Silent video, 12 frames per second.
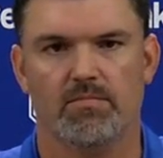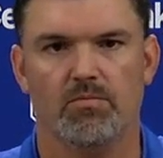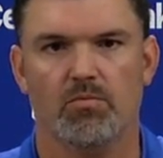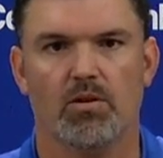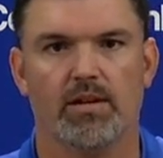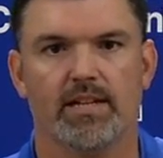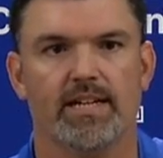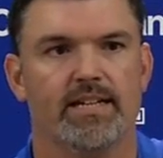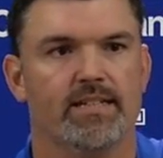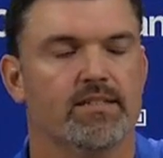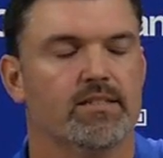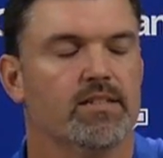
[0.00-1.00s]
what it
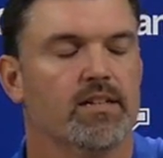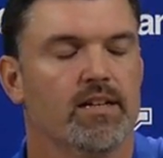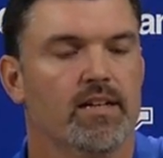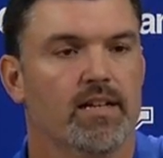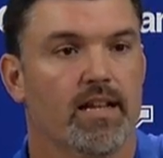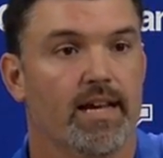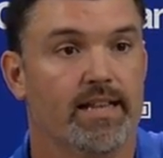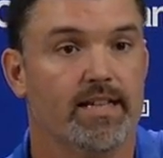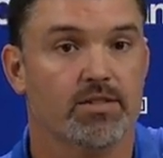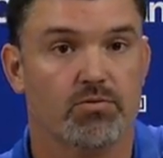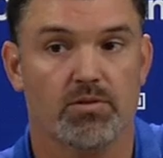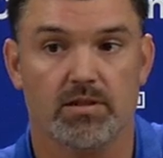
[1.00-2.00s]
is, like,
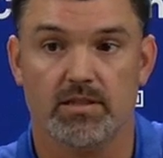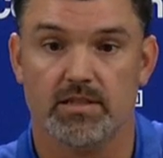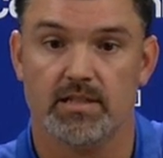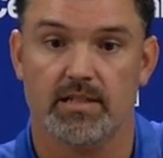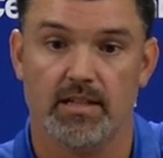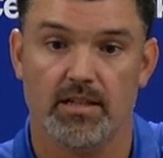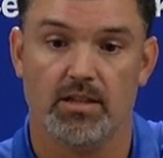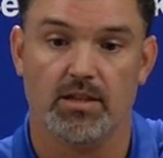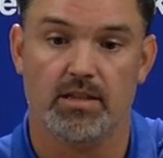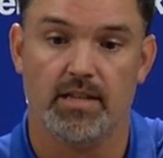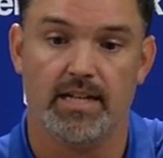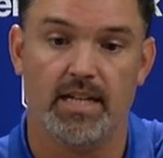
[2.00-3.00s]
this was
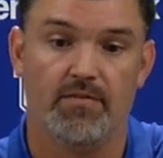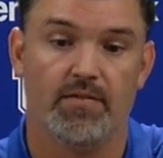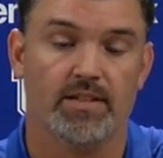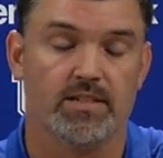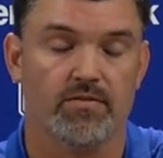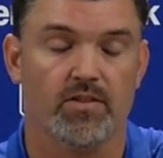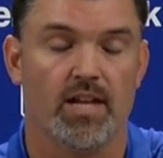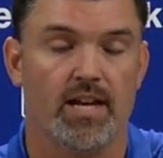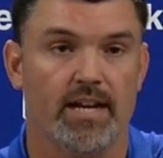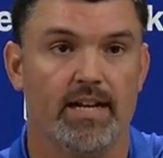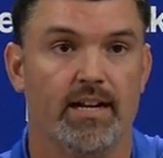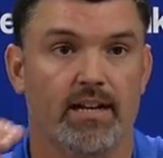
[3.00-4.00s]
the defensive
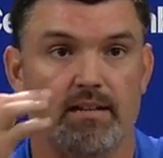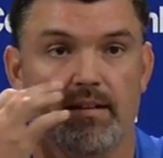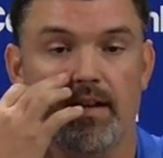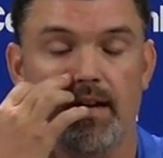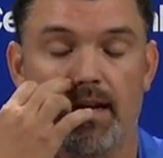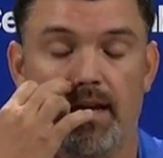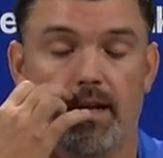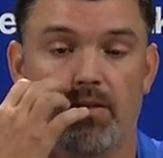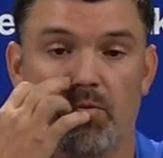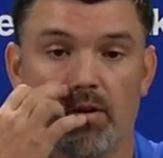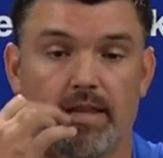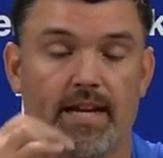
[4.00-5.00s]
line,
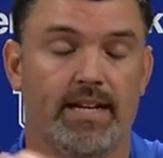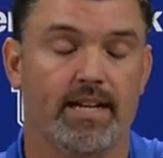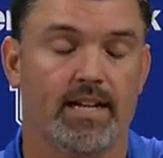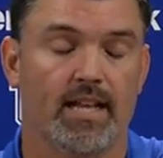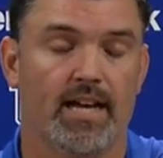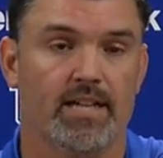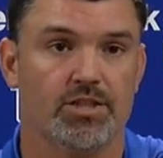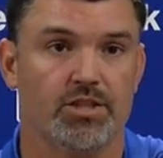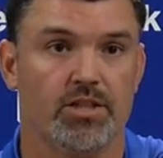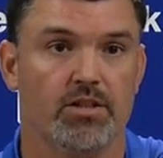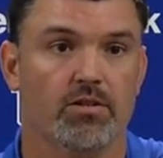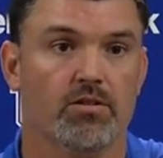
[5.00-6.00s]
and what they did last
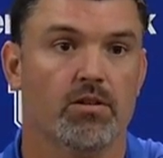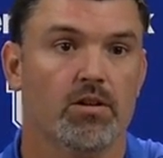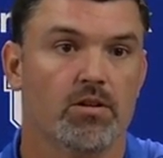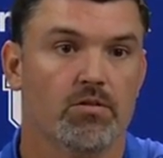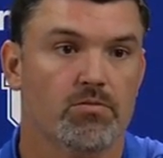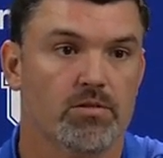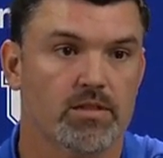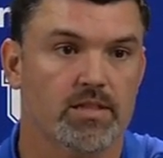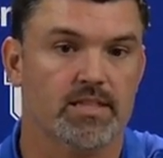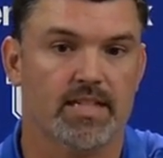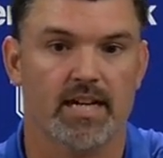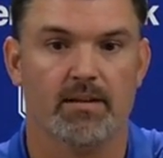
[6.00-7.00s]
year was
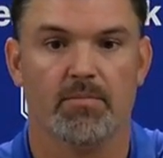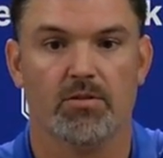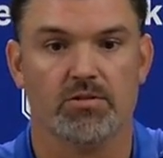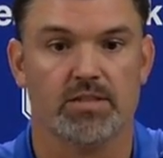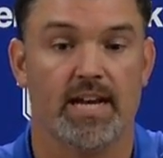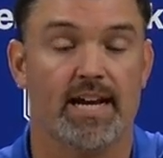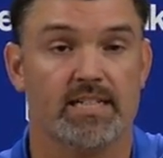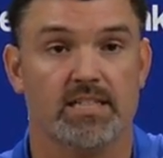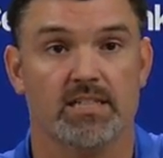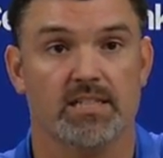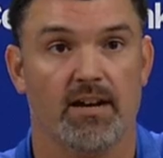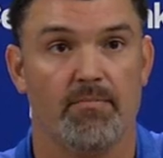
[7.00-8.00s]
the second most sacks
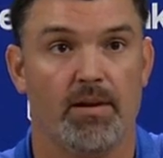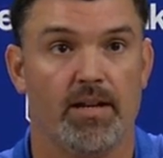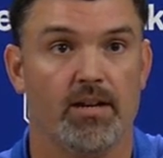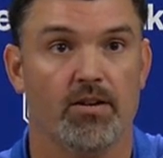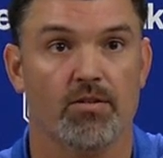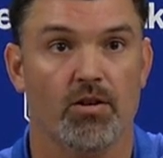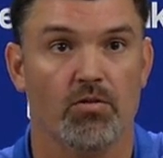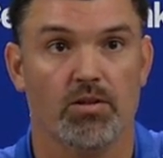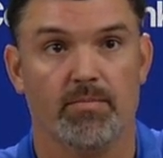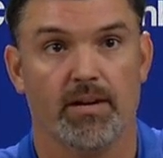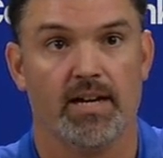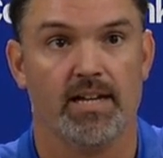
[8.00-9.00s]
since I've been here,
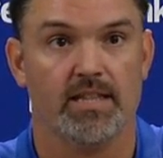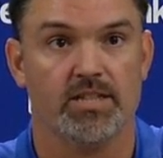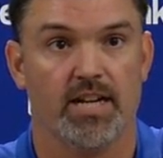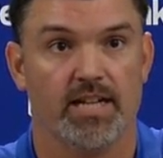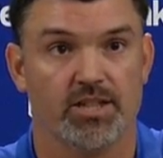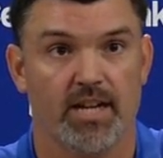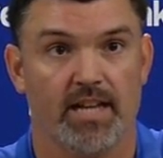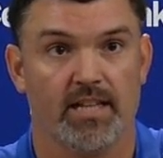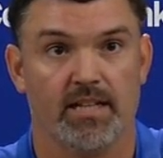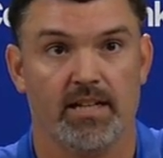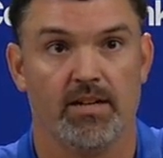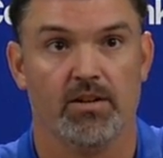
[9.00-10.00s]
only behind the Josh
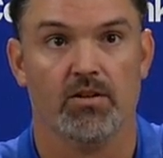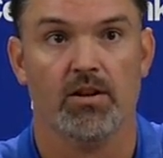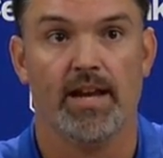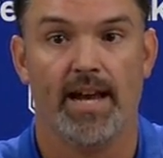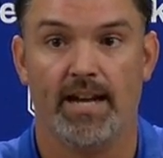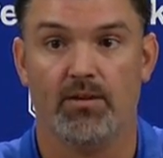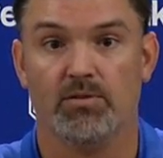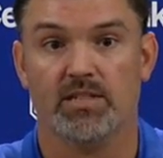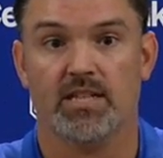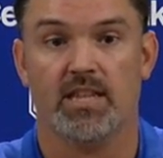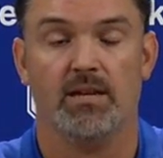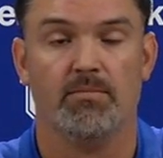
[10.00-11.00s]
Allen year, and it
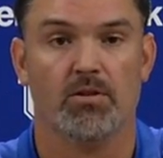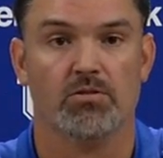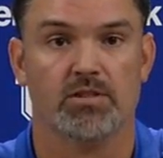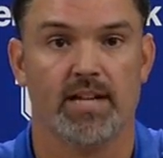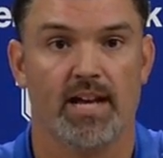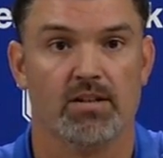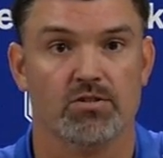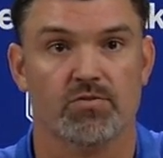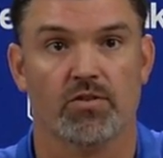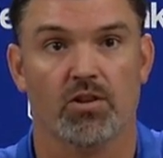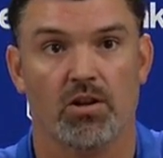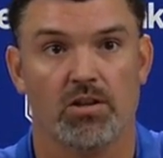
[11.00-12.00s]
was the most tackles
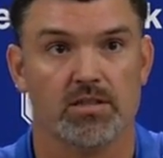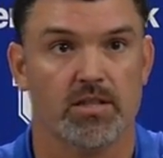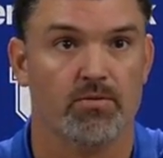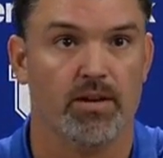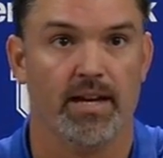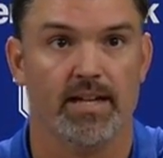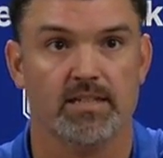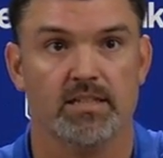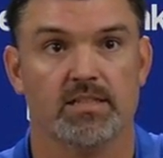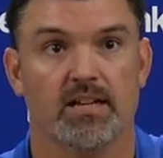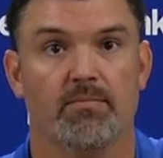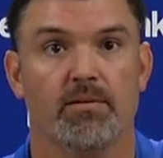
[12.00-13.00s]
for loss that we had
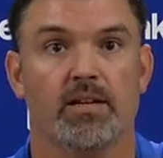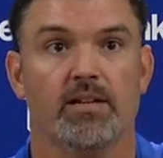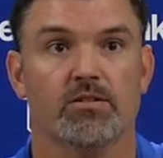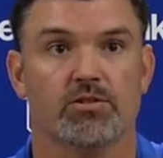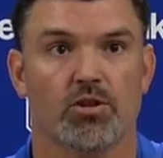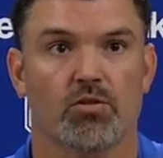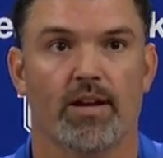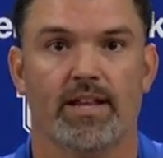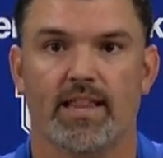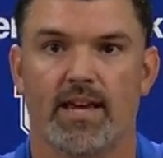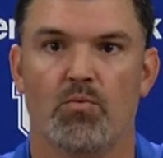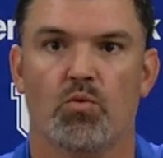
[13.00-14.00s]
since I've been here. So,
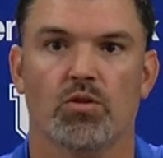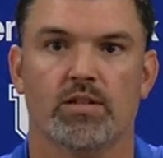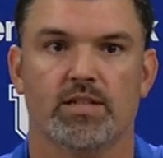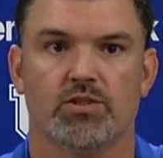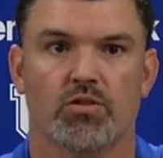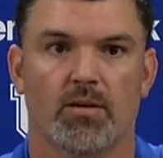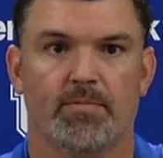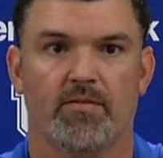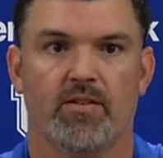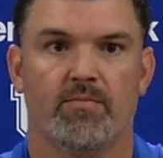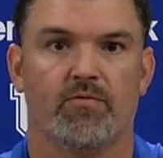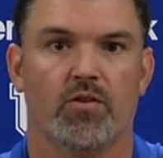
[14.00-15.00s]
like, they were
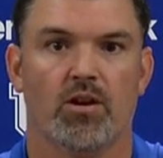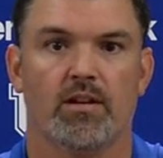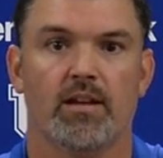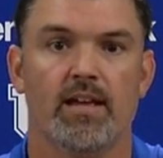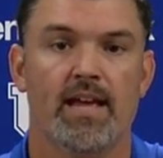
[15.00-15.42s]
disruptive up front.